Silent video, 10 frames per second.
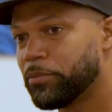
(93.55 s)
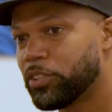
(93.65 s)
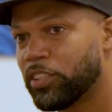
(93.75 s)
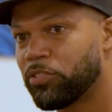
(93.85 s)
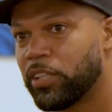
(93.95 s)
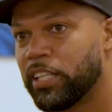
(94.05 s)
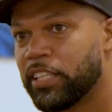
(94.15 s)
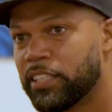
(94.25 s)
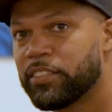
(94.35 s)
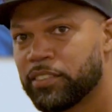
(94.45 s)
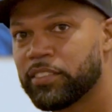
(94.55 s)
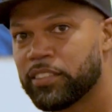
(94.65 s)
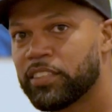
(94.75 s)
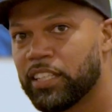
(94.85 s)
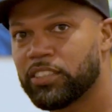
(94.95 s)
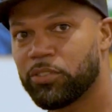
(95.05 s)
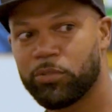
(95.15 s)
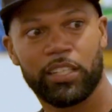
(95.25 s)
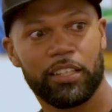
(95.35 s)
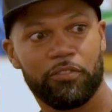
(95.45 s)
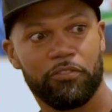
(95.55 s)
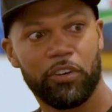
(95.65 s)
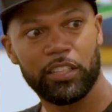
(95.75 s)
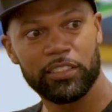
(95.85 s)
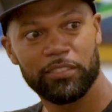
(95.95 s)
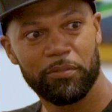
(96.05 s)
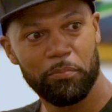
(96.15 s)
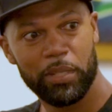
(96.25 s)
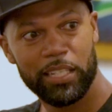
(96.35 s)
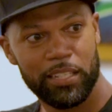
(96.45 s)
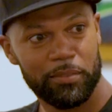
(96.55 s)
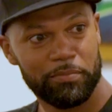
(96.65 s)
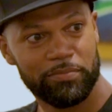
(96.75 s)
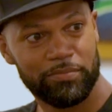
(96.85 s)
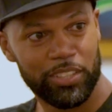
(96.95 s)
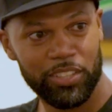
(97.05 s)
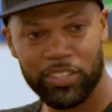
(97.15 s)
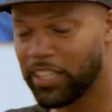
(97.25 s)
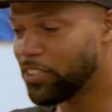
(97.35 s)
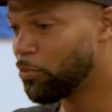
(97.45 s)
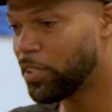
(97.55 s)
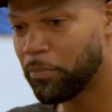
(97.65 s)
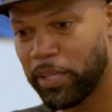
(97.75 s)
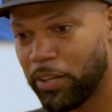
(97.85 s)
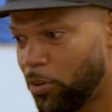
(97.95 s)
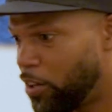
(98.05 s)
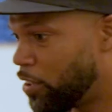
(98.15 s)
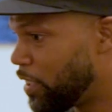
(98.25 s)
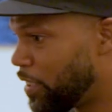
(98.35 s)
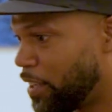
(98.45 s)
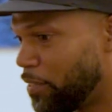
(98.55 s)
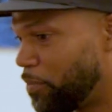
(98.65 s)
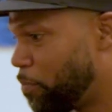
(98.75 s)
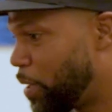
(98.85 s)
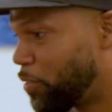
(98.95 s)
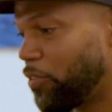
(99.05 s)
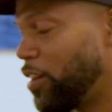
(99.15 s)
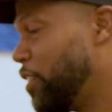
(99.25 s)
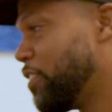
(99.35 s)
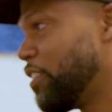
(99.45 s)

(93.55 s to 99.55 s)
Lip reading: So it's a really fun medium. You get to really play around and mix with colors.